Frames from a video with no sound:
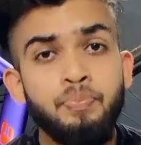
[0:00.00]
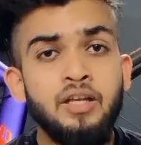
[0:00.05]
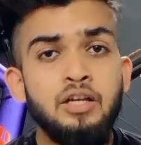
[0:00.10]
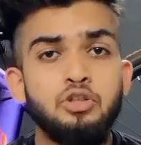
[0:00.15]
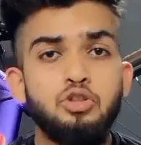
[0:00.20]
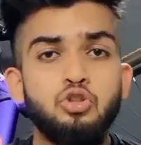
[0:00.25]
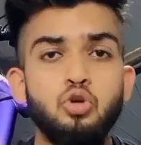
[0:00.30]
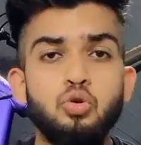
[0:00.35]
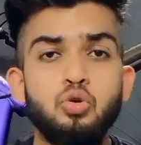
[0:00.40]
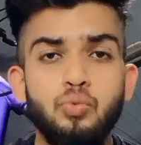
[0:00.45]

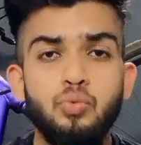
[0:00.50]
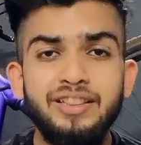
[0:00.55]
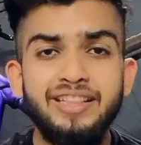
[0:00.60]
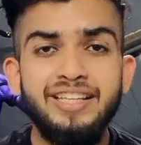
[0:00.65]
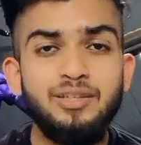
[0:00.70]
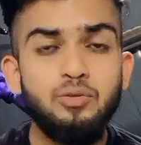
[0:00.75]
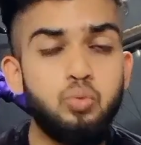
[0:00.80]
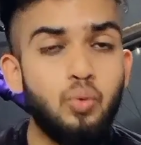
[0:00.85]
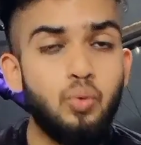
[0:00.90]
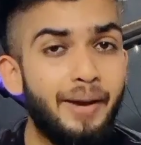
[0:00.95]
So with
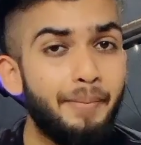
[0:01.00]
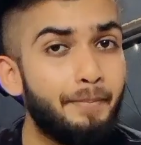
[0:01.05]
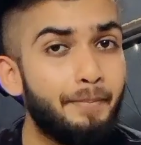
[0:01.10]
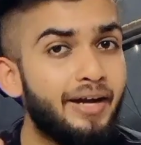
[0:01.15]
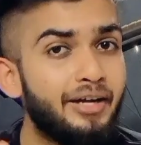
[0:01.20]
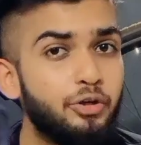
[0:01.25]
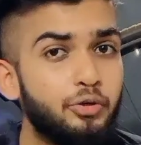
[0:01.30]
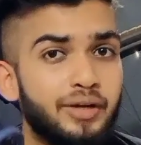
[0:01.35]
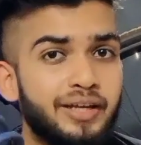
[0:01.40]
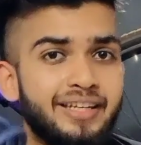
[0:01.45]
this one
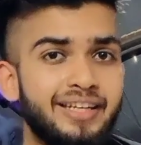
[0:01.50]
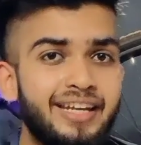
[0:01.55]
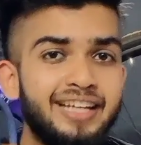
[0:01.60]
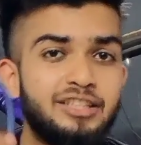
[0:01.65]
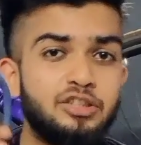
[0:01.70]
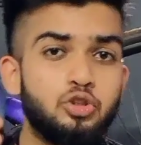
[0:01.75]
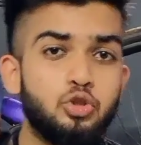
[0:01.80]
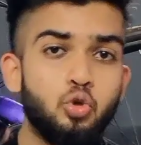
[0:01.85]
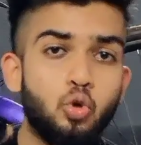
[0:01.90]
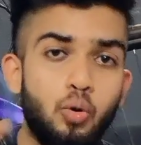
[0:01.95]
band you can get
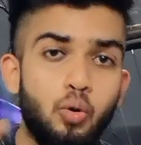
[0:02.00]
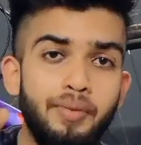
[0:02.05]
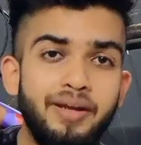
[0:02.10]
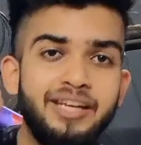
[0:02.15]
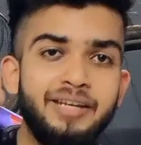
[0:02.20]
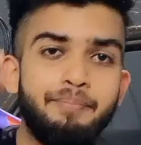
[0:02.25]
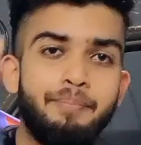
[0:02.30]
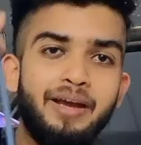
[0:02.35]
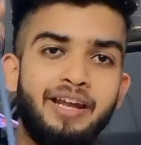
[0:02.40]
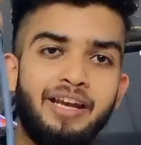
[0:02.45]
so
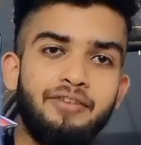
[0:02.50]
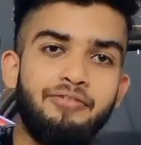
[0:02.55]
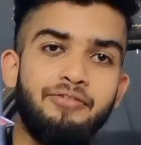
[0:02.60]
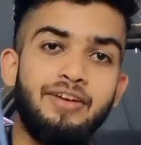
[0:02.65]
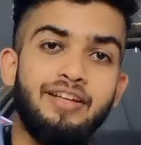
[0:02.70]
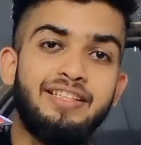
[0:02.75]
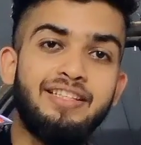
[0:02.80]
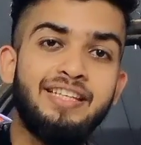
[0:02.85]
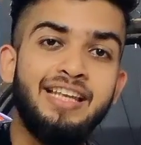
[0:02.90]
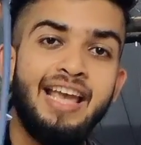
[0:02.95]
many
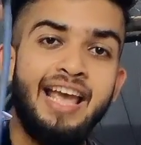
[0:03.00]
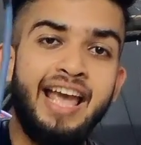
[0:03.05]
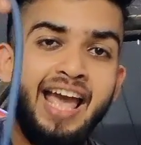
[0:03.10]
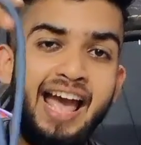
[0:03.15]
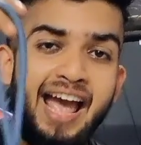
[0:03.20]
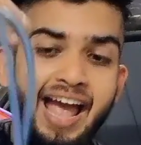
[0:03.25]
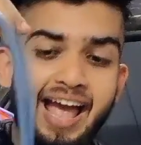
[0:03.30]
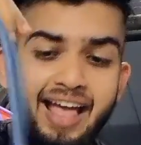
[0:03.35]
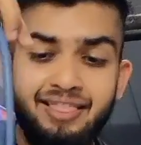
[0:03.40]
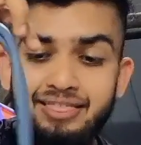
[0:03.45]
benefits,
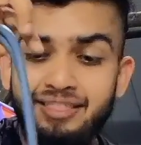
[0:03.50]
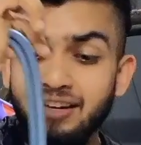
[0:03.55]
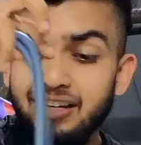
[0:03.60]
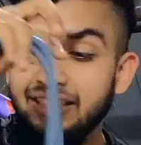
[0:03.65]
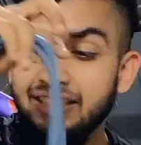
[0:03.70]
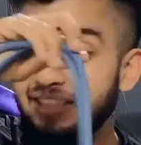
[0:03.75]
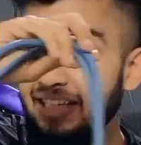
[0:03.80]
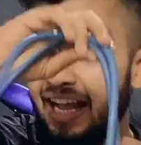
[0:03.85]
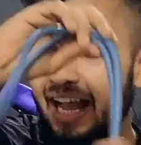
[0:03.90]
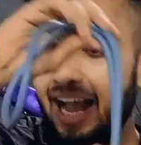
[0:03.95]
and
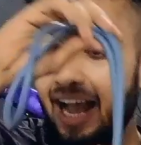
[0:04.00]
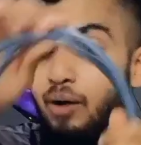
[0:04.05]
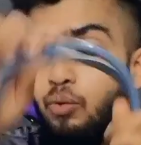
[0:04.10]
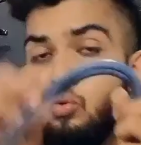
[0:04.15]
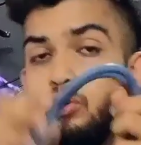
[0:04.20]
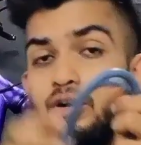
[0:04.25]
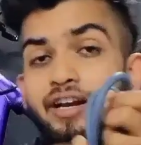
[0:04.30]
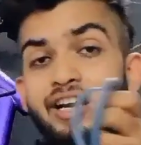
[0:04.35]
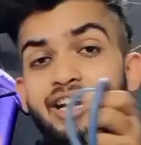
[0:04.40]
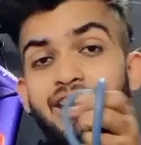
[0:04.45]
thus I
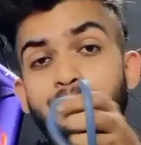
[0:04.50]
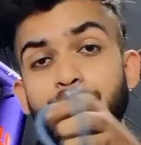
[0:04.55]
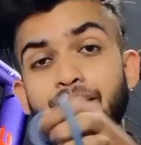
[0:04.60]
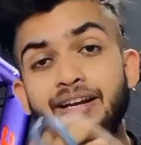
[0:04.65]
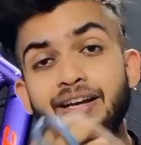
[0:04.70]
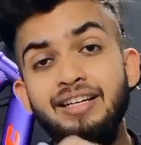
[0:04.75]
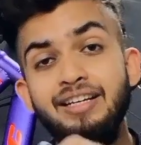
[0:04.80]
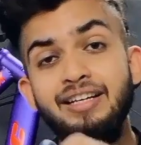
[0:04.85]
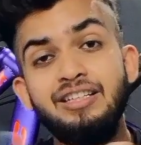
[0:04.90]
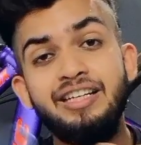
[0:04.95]
would
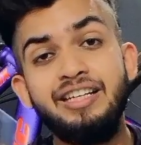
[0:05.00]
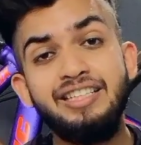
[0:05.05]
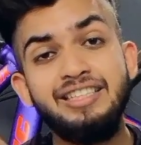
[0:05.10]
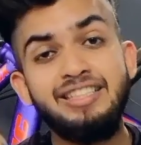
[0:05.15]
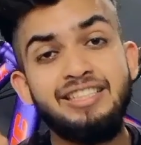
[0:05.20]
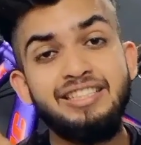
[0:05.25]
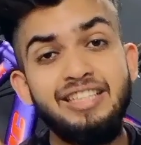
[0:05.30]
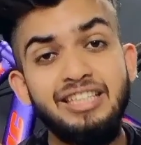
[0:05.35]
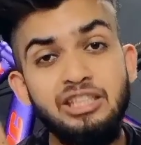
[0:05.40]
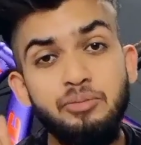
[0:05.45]
recommend a
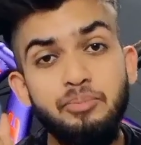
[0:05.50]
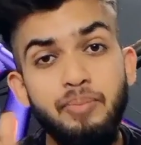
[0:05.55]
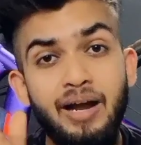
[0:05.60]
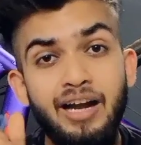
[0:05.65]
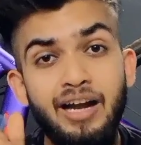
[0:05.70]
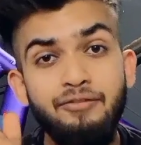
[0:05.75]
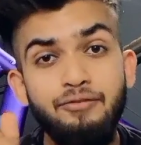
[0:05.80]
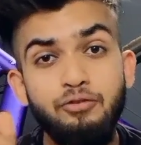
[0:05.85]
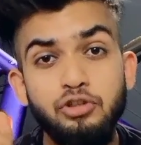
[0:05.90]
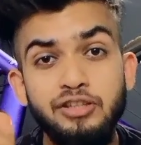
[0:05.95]
resistance
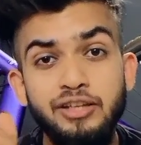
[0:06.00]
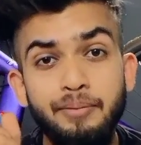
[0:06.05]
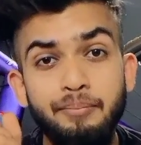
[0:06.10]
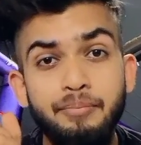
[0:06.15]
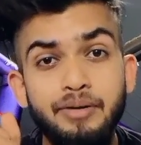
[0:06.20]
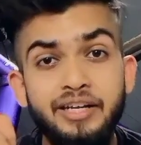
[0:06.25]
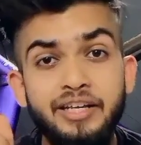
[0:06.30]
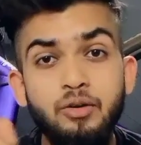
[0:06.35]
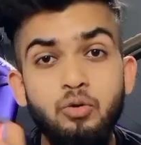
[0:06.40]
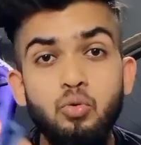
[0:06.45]
band for
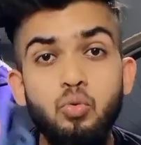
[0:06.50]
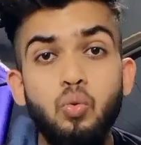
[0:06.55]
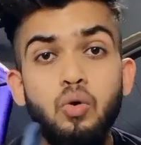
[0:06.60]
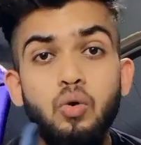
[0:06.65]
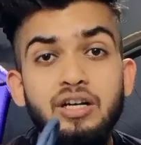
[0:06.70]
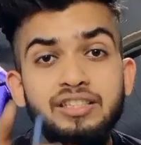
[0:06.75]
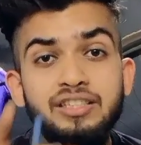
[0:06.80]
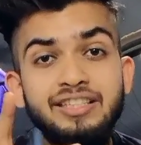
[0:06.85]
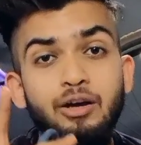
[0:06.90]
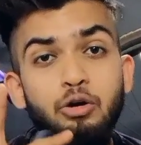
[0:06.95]
somebody who
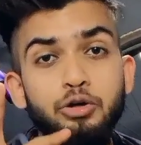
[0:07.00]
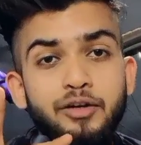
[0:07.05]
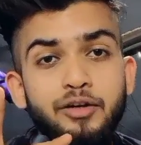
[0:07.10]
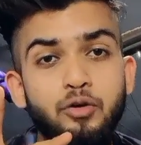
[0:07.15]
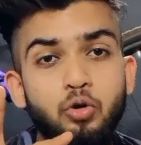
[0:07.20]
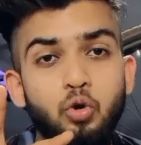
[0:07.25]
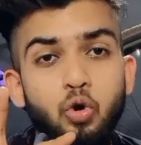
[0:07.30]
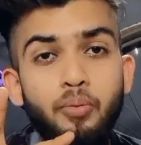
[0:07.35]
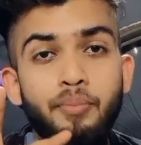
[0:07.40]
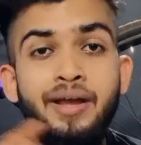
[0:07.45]
works out at
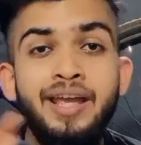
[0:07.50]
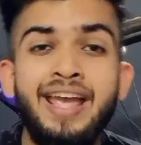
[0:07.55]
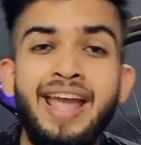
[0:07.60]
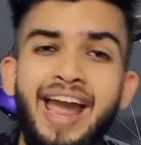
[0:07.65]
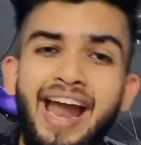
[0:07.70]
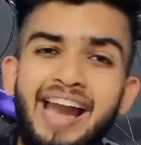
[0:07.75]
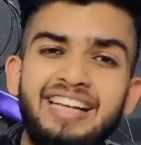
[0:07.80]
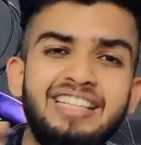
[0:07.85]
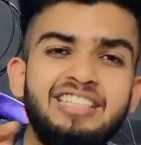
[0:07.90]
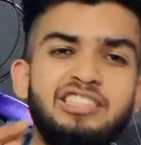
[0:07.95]
home
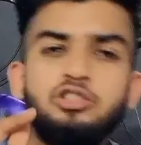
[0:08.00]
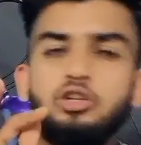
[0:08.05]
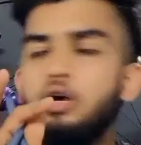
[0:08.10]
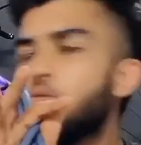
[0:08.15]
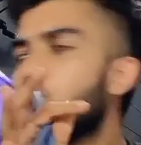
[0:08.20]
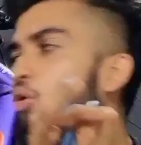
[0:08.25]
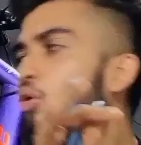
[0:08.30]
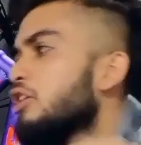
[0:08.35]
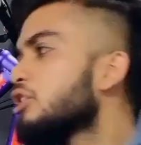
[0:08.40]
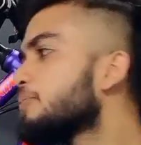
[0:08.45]
and does not
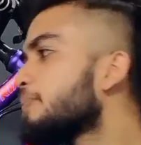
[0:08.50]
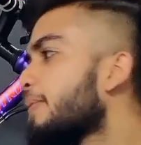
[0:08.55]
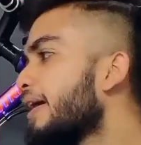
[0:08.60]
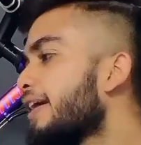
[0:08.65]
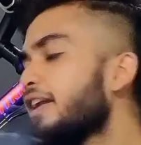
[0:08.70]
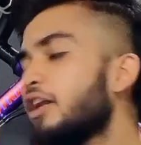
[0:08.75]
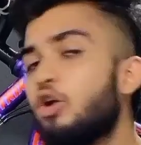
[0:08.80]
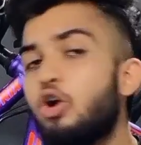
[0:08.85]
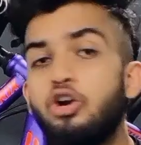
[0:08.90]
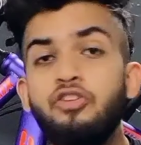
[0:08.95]
want to spend
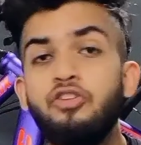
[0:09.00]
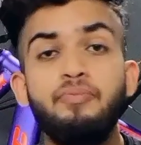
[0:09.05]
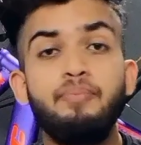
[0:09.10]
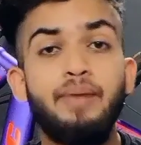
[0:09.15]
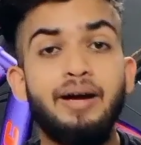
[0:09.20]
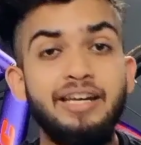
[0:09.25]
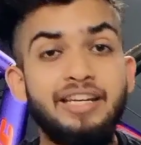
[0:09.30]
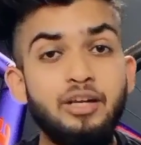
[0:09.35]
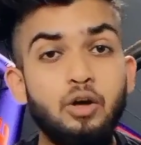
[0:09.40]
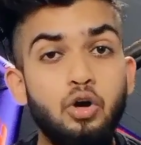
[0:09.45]
a lot of
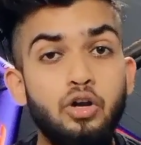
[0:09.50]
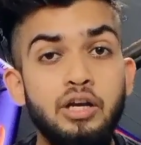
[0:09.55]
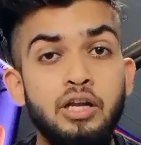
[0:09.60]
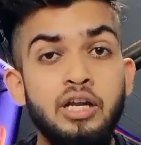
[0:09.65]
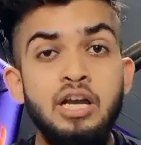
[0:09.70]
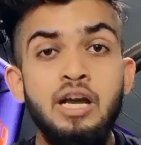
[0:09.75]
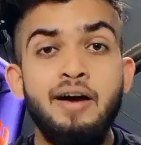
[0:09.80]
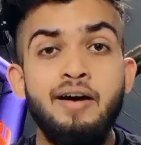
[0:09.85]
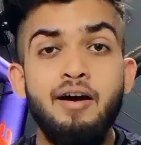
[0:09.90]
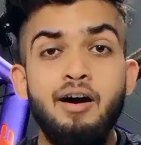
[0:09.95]
money
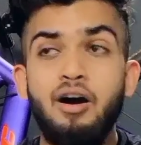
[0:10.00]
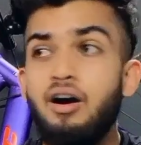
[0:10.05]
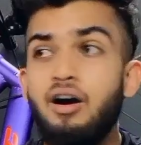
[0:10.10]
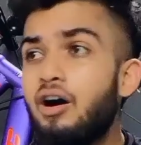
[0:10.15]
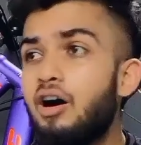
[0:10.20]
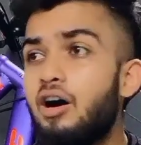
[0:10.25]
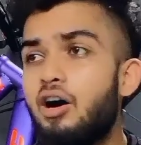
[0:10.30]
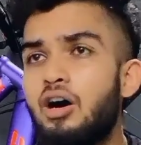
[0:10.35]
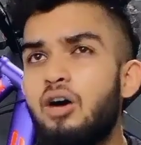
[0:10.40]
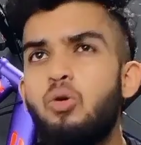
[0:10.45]
on
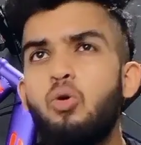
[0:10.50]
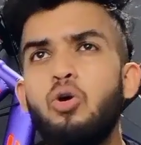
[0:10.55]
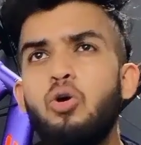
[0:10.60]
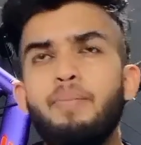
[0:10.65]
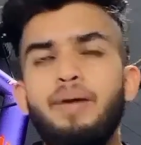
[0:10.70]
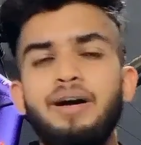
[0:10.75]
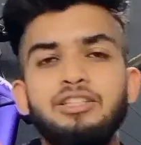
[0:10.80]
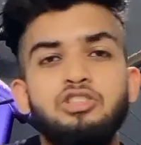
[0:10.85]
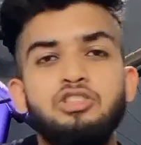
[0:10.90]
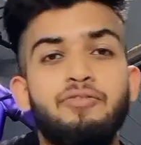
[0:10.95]
a whole
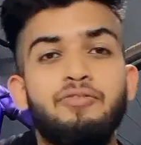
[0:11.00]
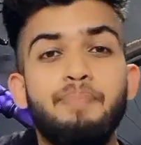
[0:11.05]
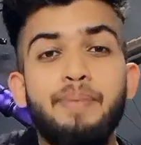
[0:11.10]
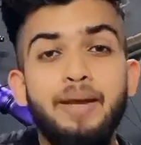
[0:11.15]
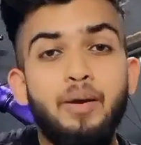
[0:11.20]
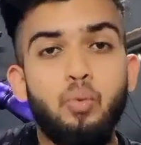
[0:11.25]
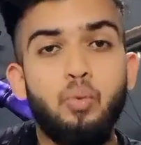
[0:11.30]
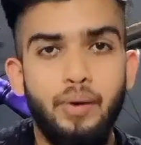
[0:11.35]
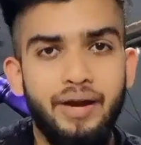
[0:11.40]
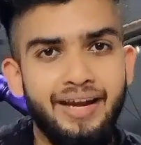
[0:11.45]
bunch of
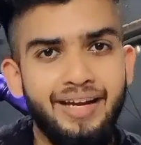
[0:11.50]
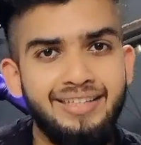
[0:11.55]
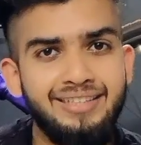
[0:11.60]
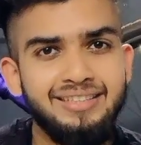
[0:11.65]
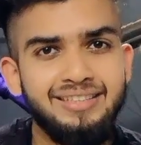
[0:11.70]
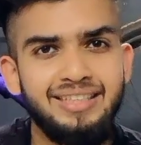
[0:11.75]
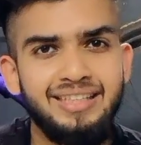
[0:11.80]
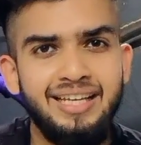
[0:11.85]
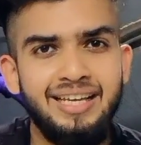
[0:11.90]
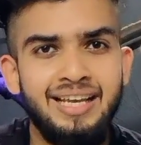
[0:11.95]
big
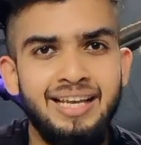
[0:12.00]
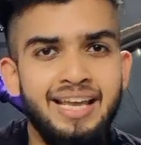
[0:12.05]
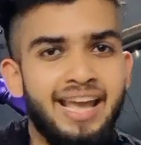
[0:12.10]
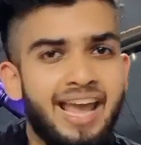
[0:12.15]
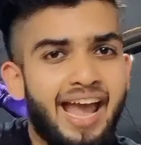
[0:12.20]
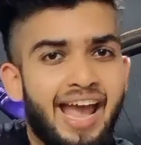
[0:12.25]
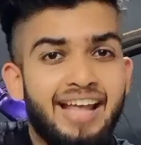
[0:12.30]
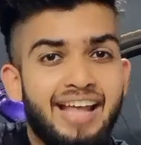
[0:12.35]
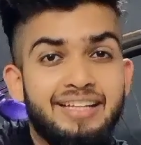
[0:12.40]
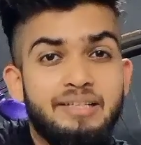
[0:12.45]
weights
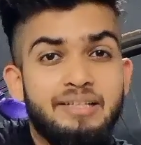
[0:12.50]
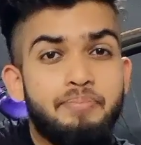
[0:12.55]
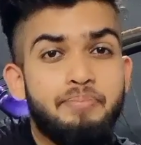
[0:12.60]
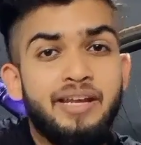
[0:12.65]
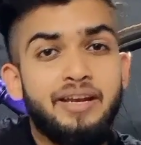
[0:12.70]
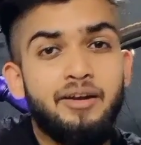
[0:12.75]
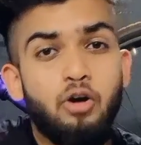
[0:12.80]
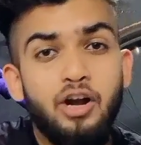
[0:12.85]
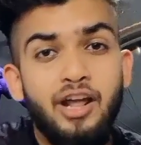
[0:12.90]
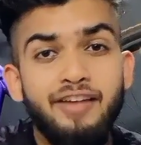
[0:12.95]
and may
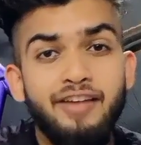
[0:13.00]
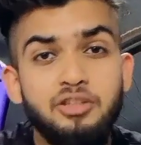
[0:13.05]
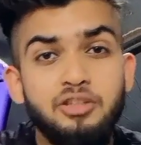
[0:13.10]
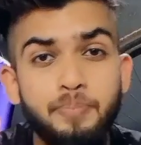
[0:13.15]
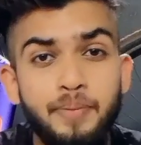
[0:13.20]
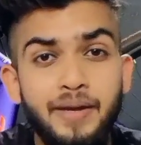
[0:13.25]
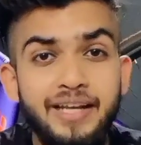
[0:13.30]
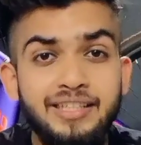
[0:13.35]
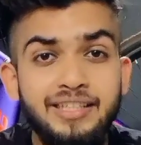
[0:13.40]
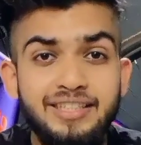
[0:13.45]
not have
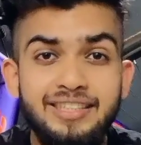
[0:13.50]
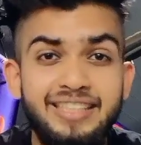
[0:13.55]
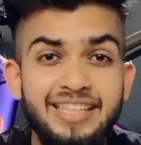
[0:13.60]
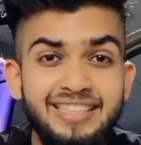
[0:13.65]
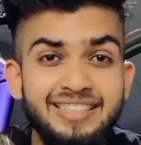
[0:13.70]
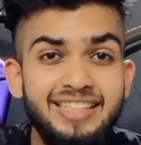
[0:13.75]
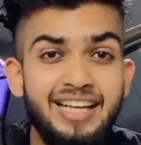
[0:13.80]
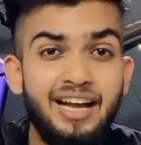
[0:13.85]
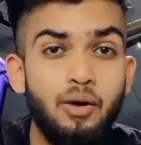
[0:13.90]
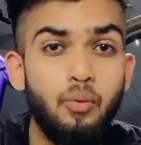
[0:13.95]
space.
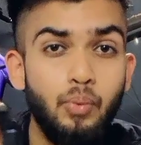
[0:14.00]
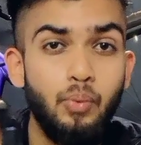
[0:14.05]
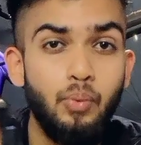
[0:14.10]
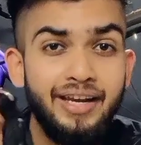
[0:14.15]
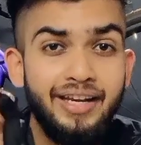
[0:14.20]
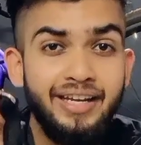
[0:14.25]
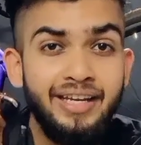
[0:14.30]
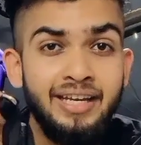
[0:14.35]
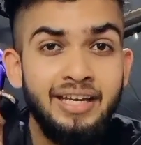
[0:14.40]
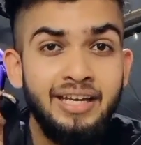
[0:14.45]
These are
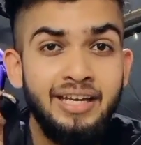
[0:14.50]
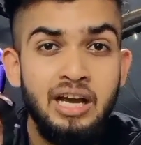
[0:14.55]
very